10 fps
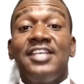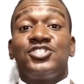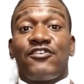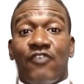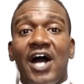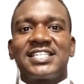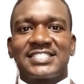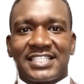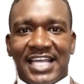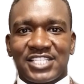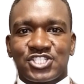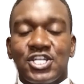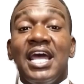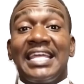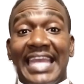divine
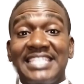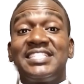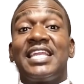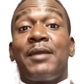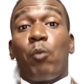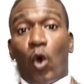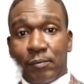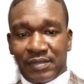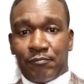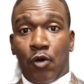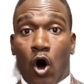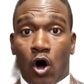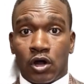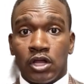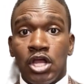selection led to the appointment of
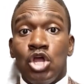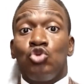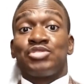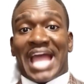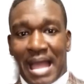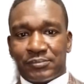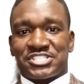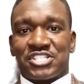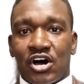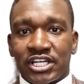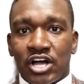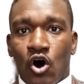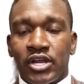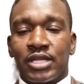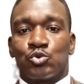Paul, whose apostolic
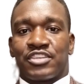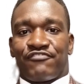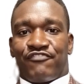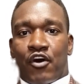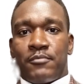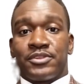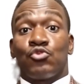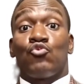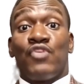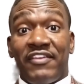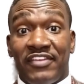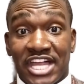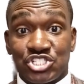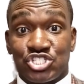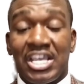calling was affirmed through
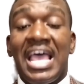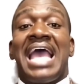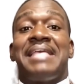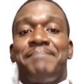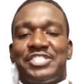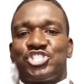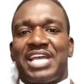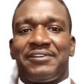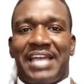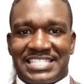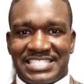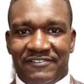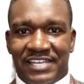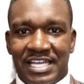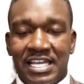revelation and missionary
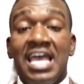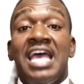activity,